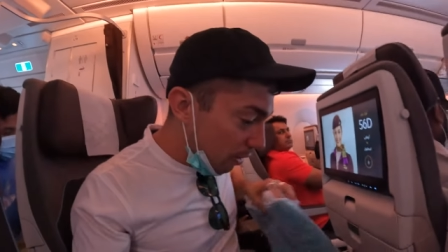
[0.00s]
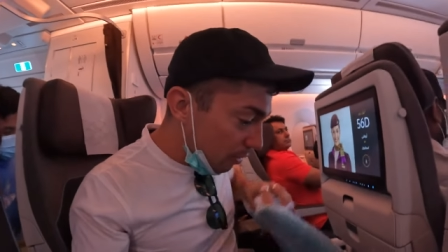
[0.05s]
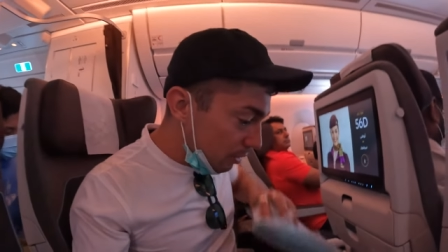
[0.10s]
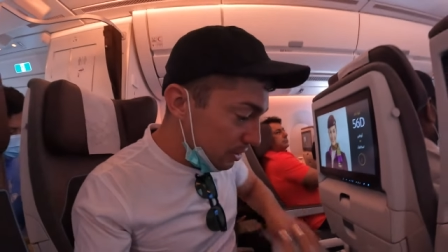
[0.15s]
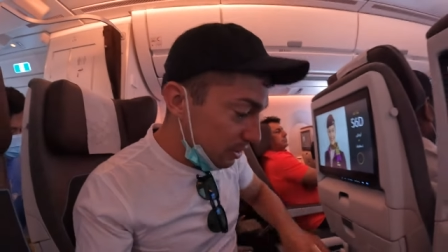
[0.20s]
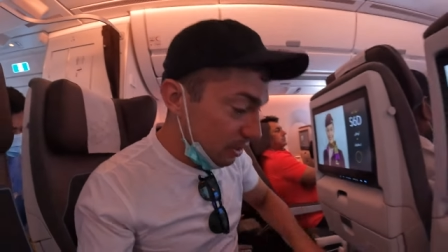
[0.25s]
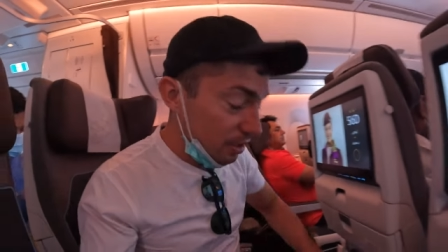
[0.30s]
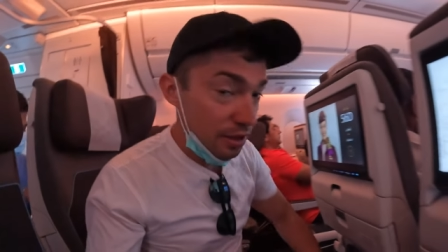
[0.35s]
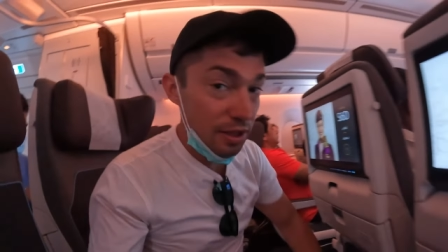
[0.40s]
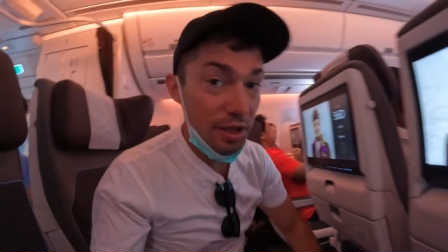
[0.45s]

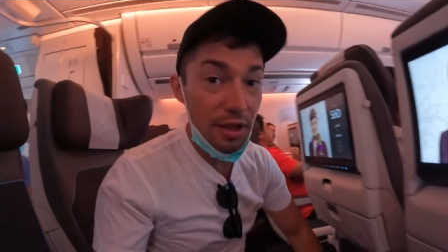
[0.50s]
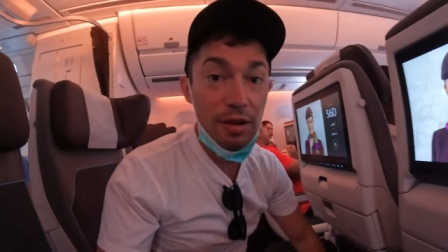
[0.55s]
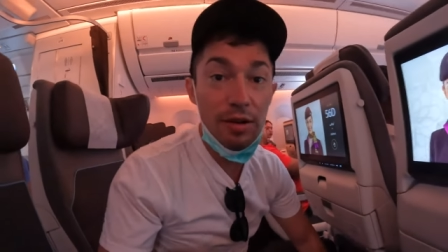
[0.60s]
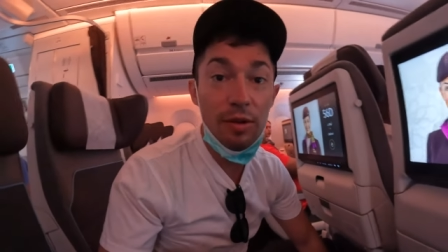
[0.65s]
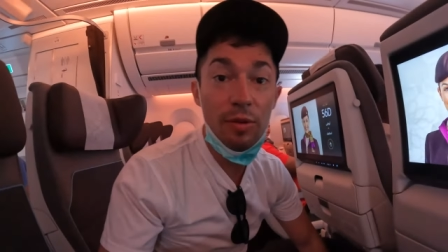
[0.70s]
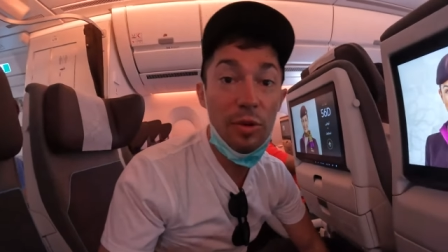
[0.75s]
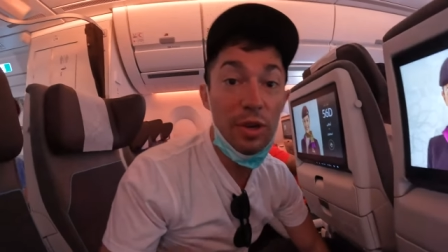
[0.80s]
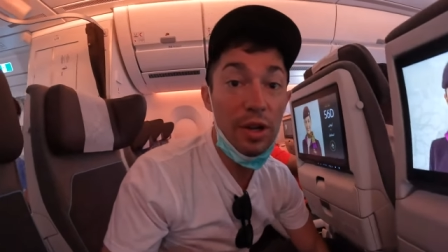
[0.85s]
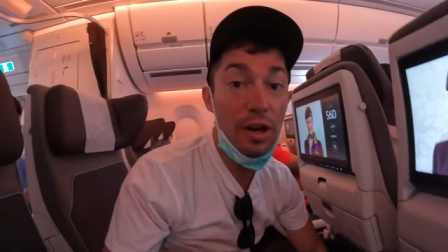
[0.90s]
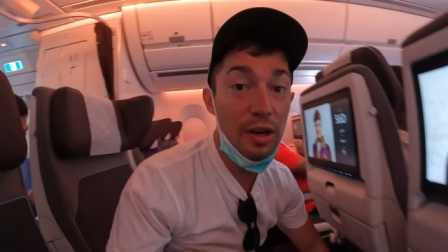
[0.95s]
hours, and
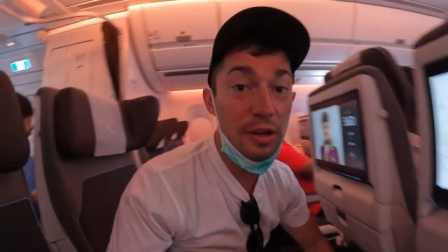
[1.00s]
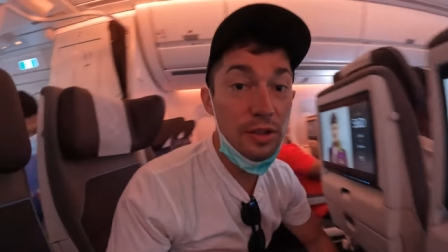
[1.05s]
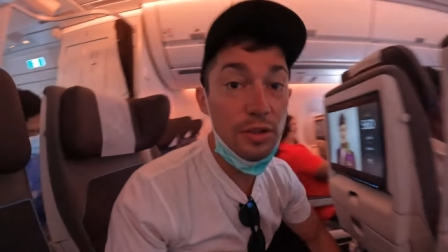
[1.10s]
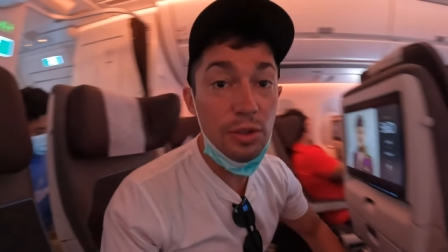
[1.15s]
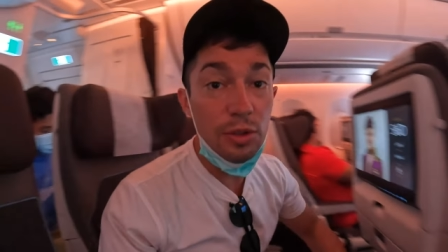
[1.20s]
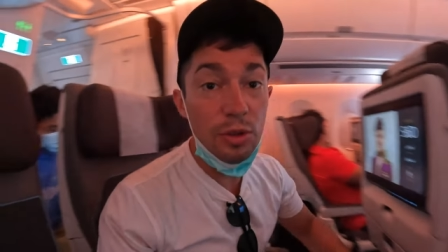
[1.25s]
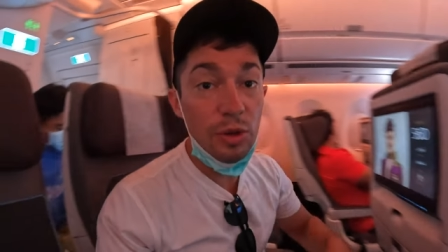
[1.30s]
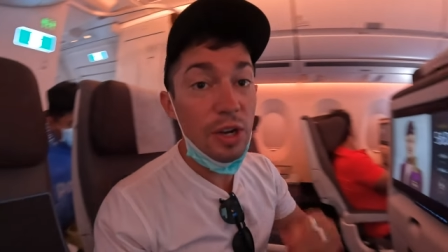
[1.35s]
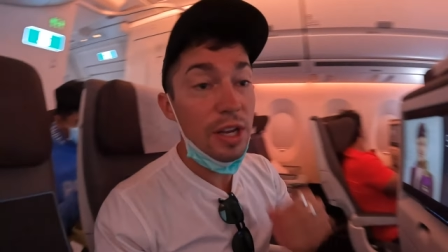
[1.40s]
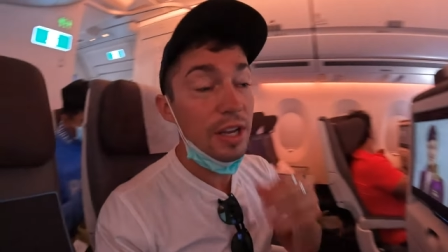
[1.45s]
then we are
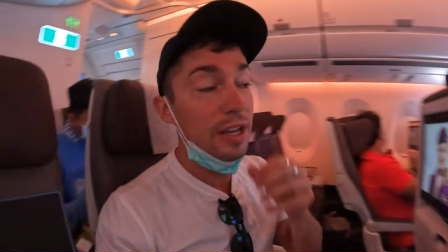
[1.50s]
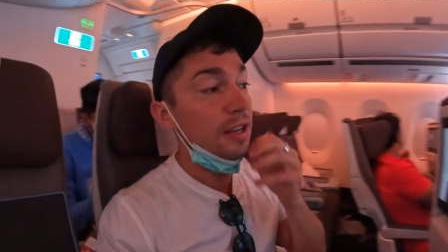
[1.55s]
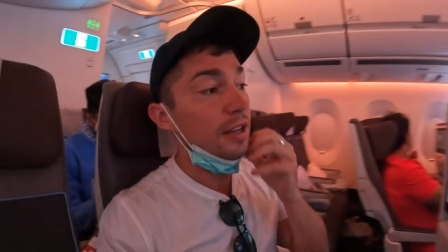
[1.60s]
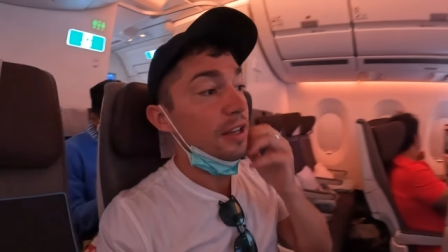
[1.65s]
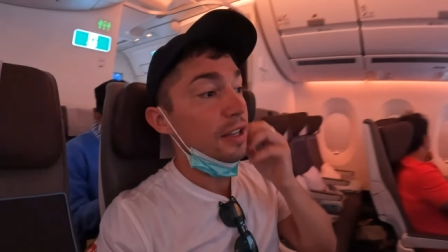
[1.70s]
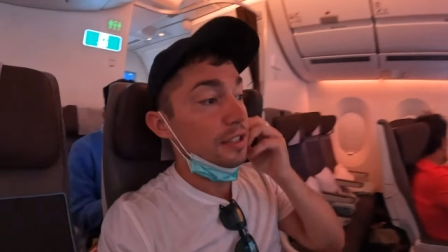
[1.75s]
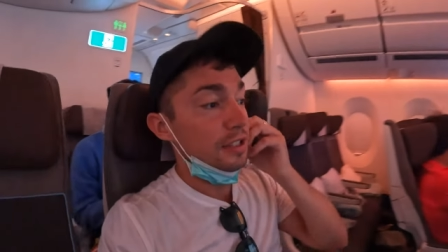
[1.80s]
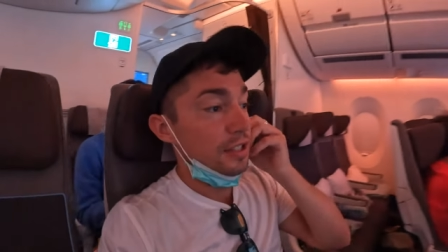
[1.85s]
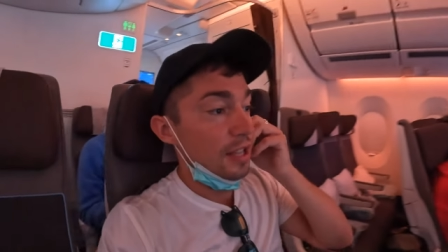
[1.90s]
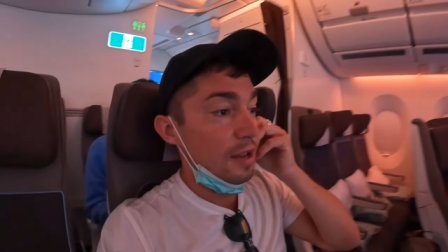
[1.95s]
to
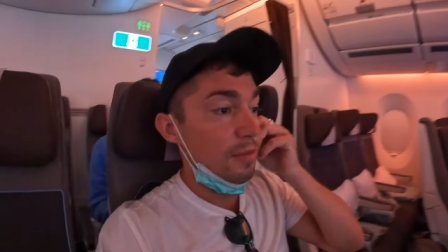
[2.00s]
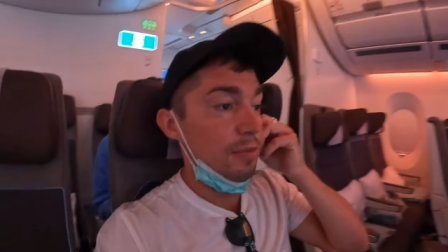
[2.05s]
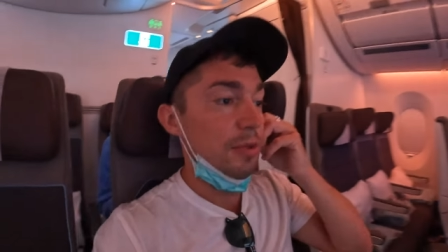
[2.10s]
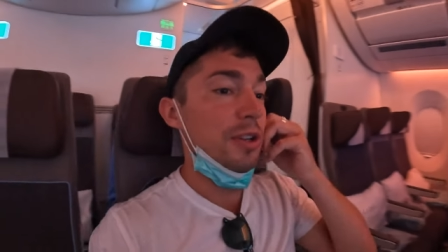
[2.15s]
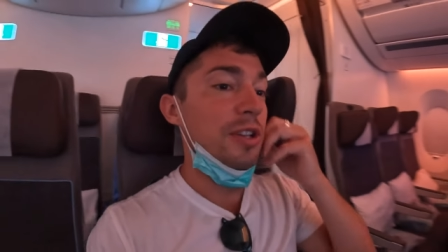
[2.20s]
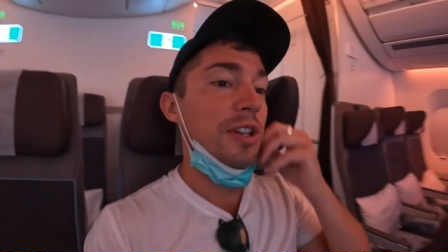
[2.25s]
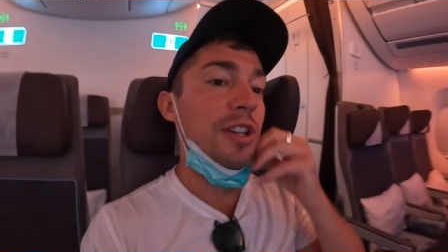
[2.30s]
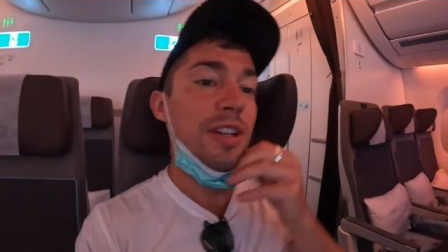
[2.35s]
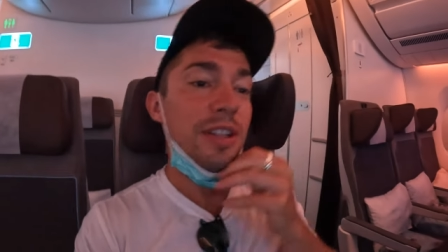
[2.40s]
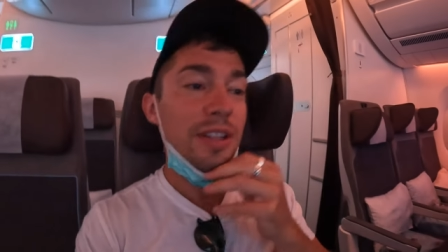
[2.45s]

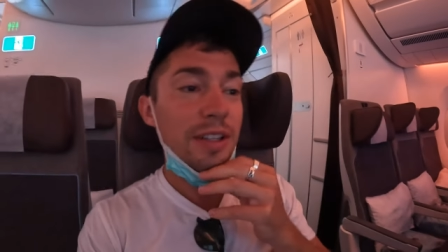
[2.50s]
Istanbul.